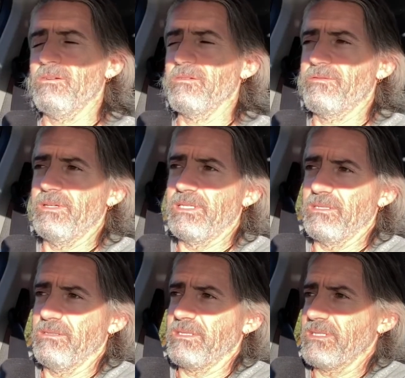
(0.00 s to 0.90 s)
Got a fairly
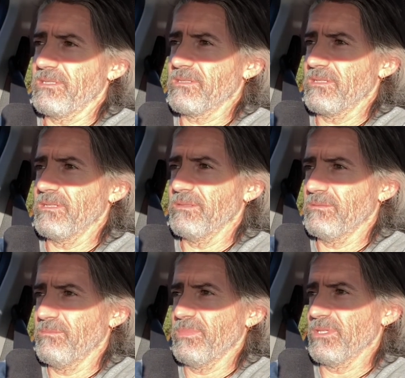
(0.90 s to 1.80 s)
light day today,
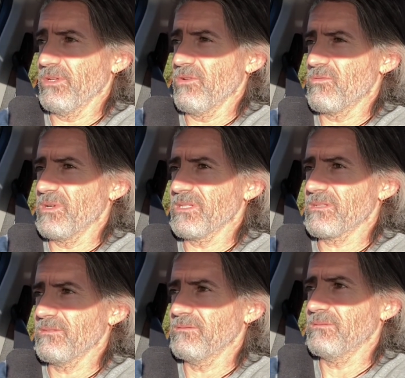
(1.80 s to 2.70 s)
but a long one still.